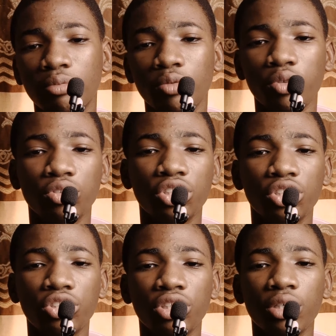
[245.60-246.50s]
when you change
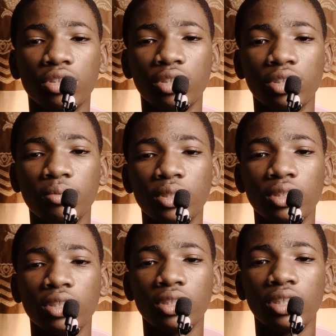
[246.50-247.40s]
your ear tips,
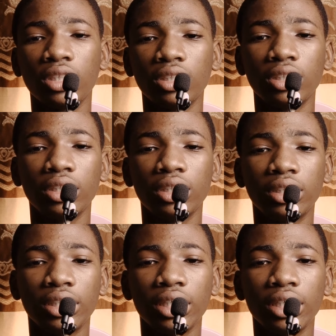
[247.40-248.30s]
they
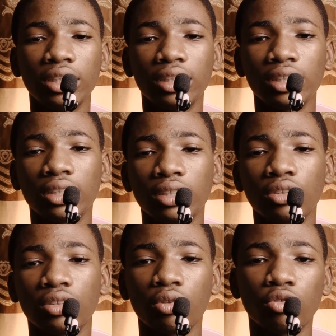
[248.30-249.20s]
tend
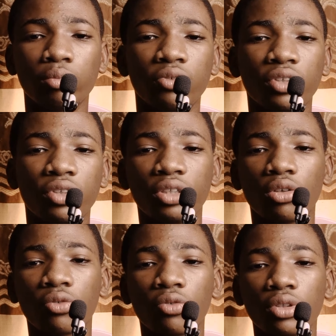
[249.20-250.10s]
not to be very
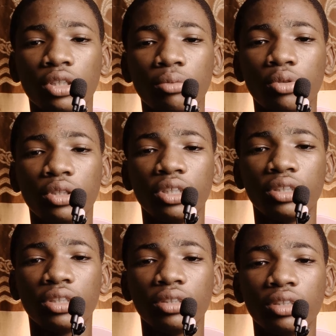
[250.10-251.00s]
comfortable again.
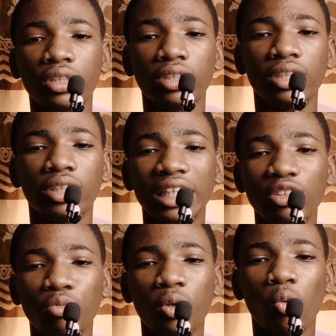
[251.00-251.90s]
They tend to be
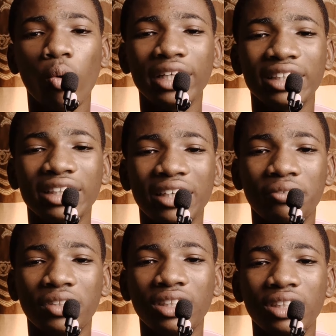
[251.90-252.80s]
quite
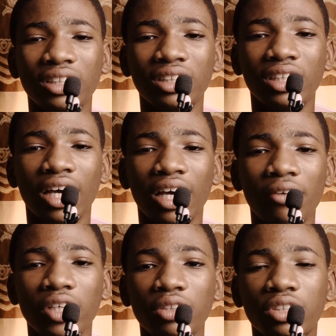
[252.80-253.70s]
heavy after
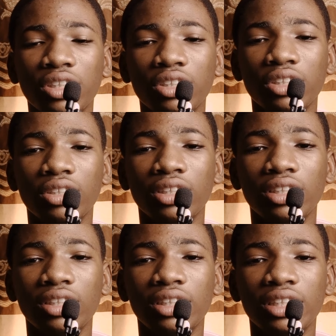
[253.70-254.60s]
you change
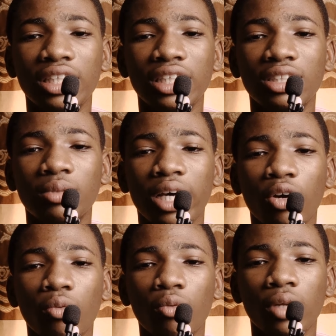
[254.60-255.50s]
the ear tips that
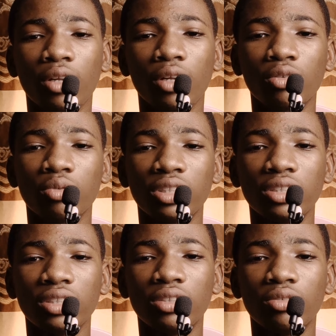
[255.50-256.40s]
come along with
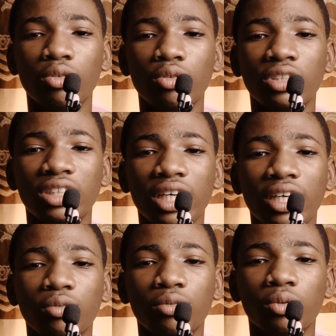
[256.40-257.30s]
it to your desired
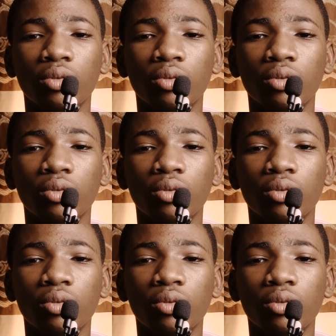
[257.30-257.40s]
one.